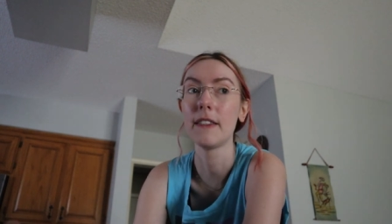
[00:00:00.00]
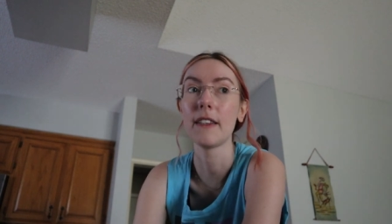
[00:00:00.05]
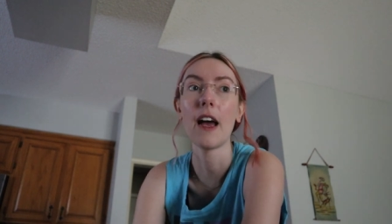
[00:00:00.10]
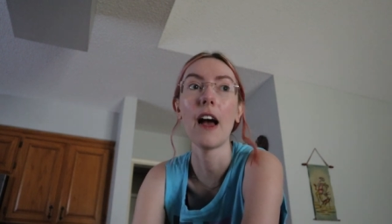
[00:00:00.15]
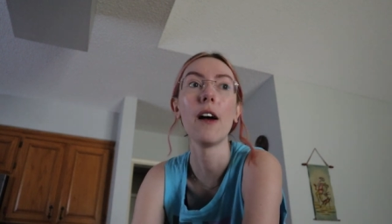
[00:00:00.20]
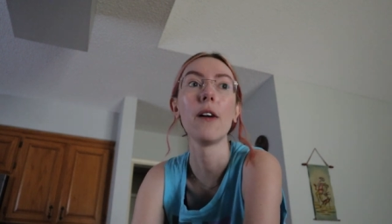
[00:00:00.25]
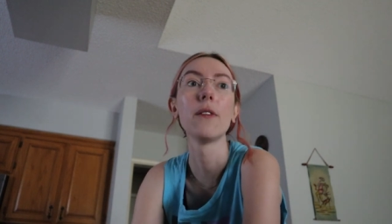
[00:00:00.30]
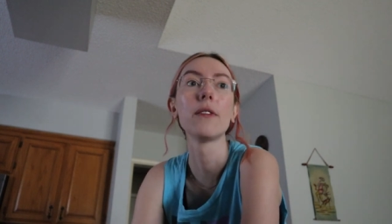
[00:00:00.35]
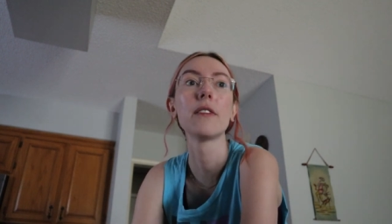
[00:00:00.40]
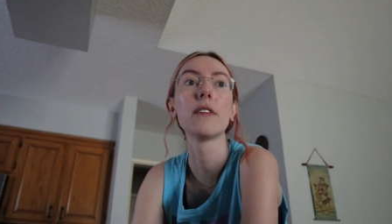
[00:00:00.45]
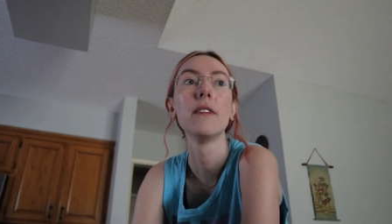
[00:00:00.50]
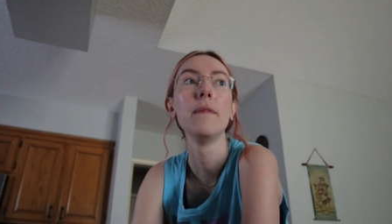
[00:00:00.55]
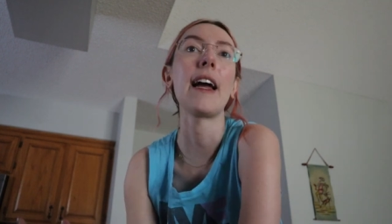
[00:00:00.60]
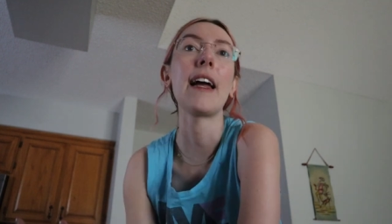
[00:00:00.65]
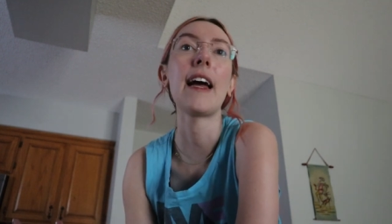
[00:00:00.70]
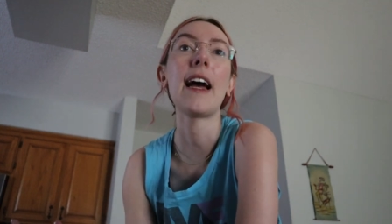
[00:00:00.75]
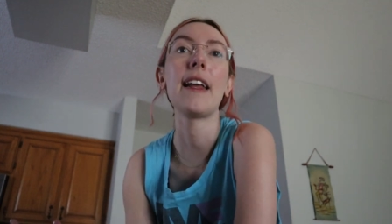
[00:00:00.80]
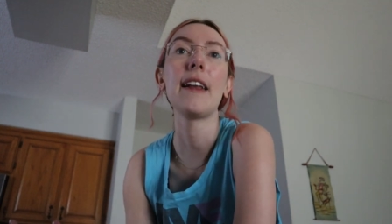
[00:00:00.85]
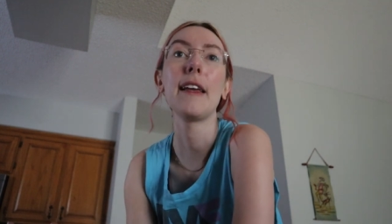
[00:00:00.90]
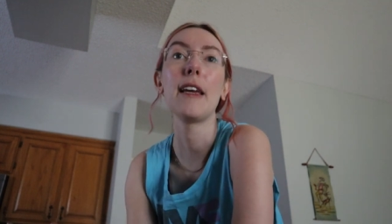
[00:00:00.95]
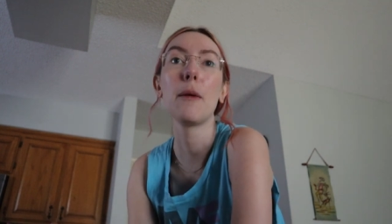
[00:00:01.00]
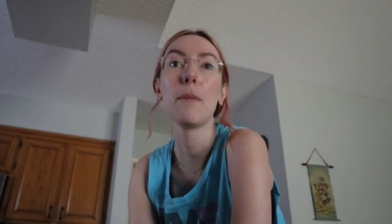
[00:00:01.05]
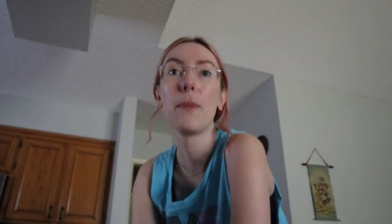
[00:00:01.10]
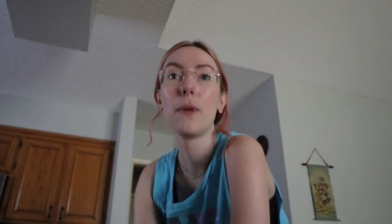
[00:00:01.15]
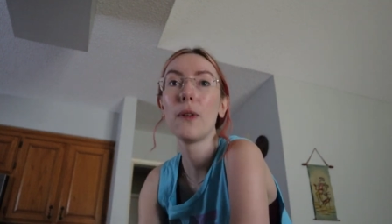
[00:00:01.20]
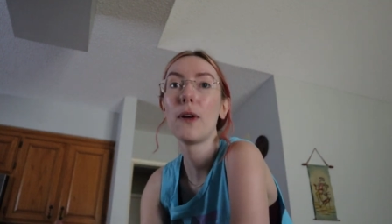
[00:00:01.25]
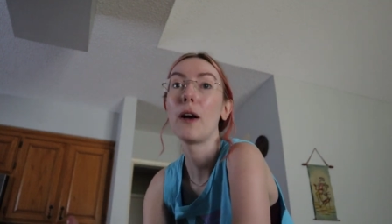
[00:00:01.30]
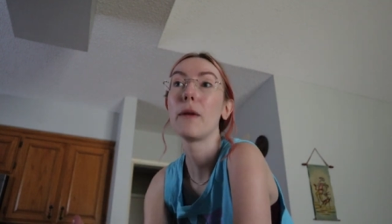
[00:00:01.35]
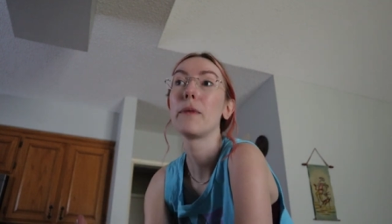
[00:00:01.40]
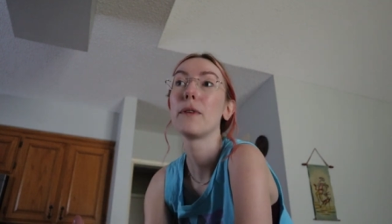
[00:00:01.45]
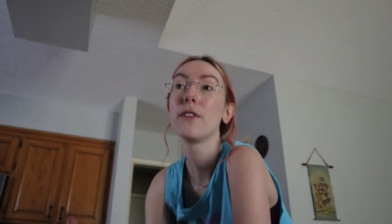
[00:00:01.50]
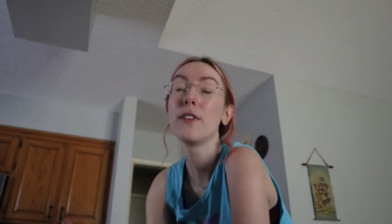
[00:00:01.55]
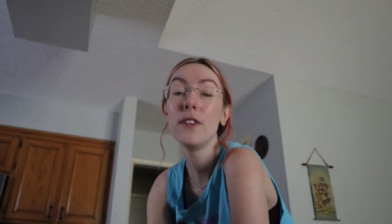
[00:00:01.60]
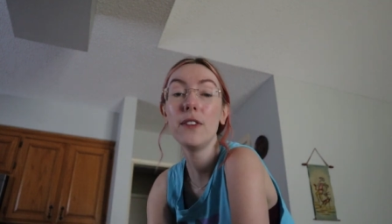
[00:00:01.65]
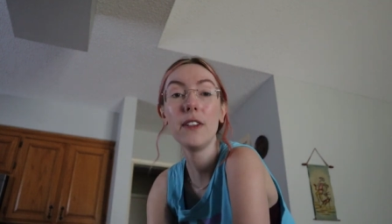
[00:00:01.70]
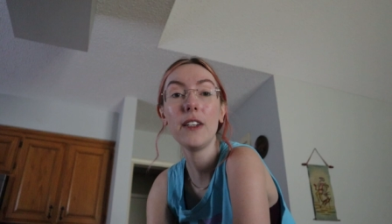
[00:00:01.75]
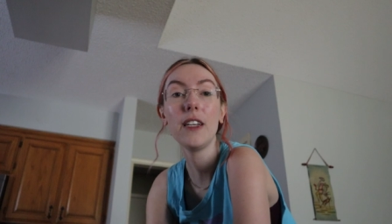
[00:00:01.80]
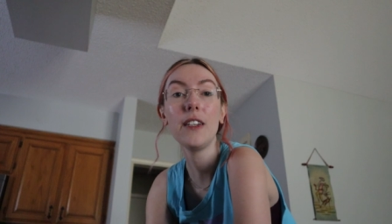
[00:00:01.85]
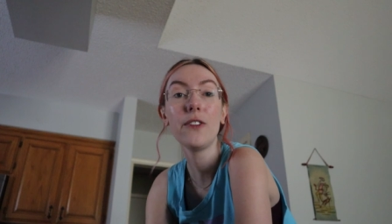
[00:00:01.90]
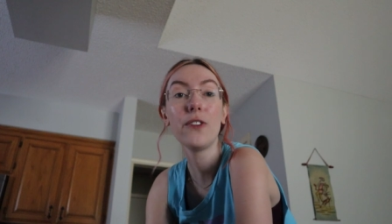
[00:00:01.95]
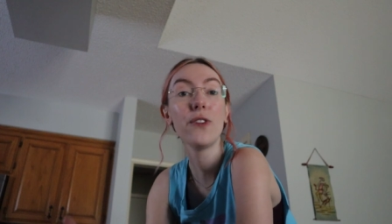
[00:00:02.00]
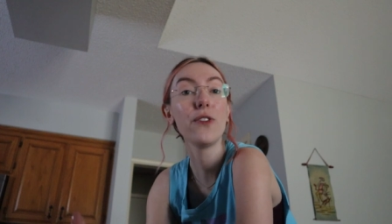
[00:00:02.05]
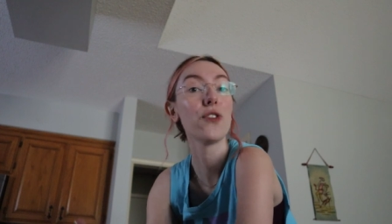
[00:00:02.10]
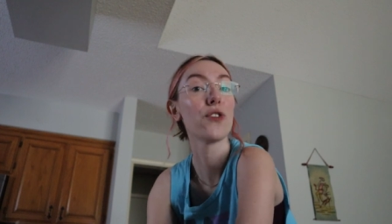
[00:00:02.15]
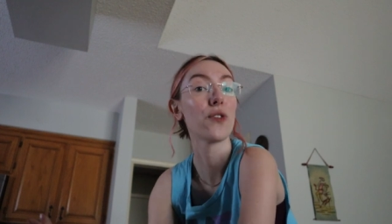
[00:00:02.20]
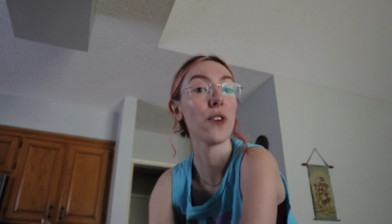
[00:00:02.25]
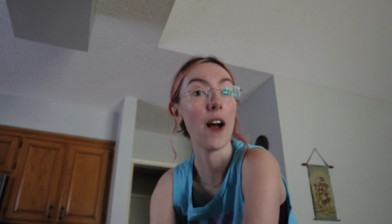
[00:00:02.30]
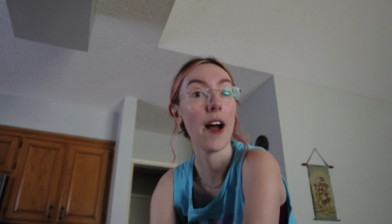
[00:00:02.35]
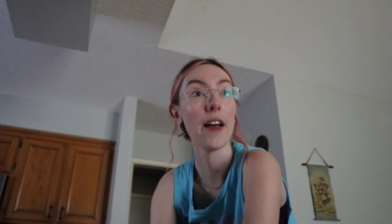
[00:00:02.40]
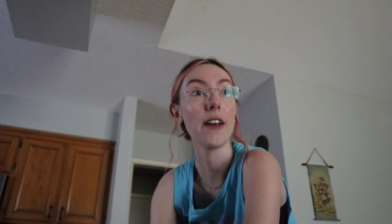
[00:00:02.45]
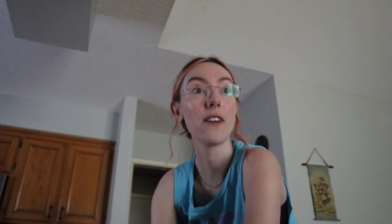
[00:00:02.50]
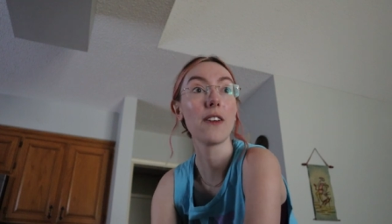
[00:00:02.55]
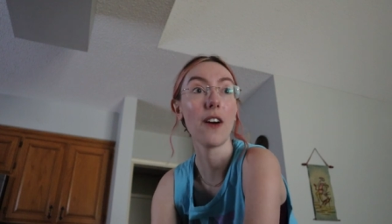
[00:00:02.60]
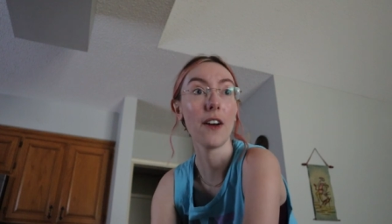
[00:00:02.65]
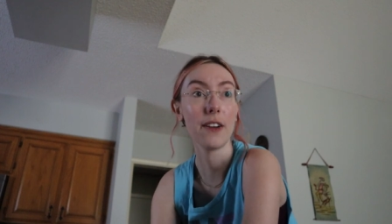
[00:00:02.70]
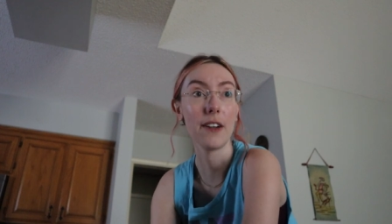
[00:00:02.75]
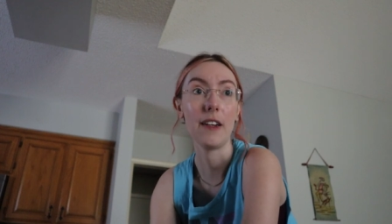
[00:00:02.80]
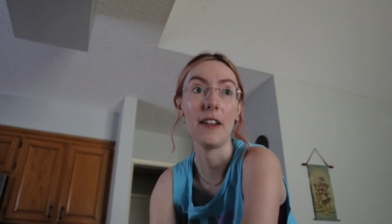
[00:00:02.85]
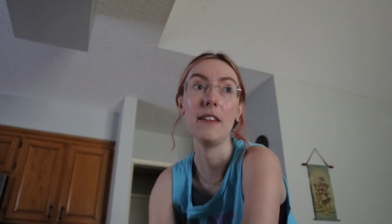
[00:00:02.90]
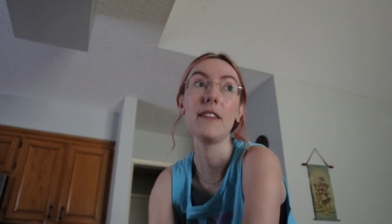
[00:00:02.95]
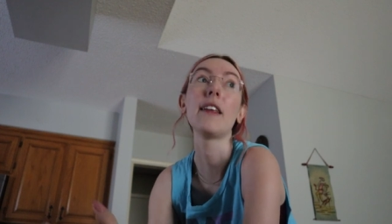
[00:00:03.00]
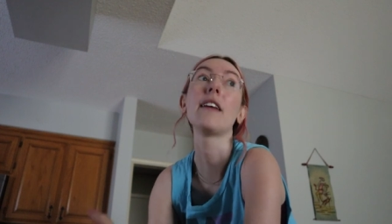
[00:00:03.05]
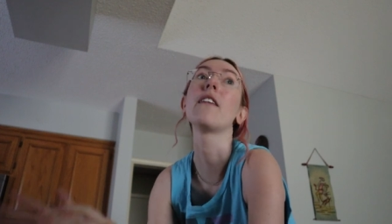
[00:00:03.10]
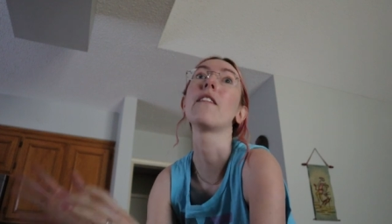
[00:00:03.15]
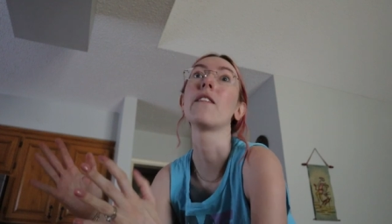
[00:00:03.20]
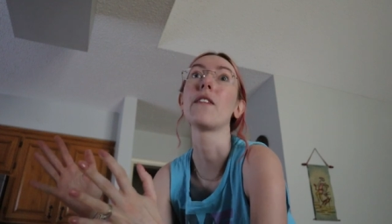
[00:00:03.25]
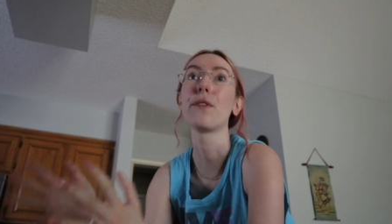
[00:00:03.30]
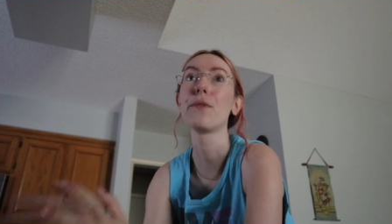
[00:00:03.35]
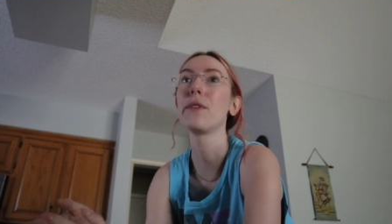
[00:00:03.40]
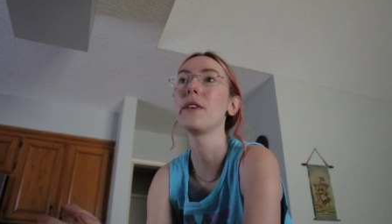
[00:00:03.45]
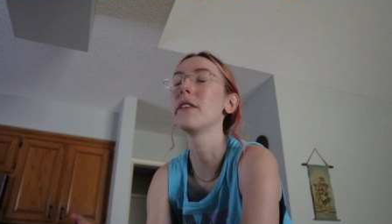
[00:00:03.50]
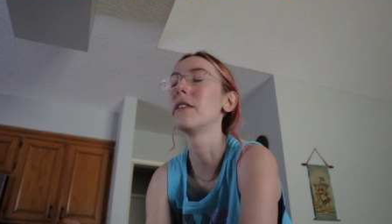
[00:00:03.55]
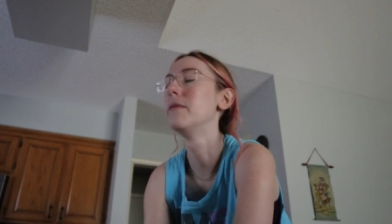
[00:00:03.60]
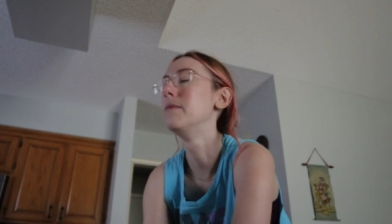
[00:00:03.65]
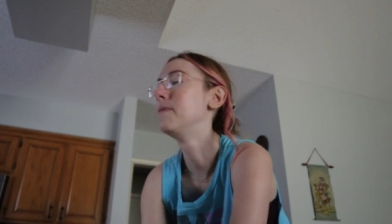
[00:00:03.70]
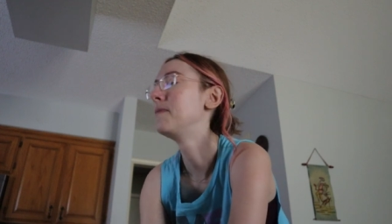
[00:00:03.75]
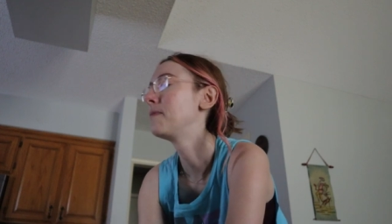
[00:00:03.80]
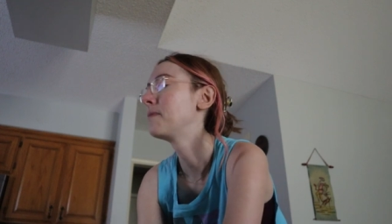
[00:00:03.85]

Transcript: this house, I had ample opportunity to try gardening, like for real.